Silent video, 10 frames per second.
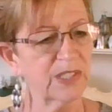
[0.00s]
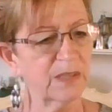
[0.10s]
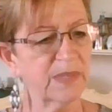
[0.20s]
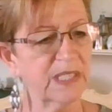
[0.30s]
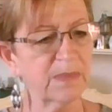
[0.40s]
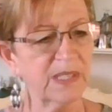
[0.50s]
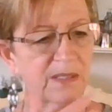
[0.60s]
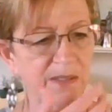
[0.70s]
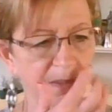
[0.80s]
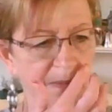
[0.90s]
she means by the
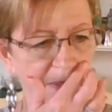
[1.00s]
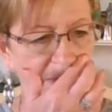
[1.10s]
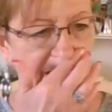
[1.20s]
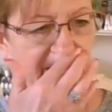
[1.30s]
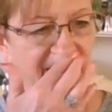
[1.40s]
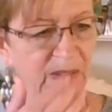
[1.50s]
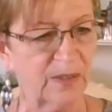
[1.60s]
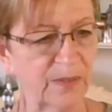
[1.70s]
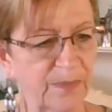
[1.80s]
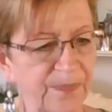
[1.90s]
dirt road. Hang on.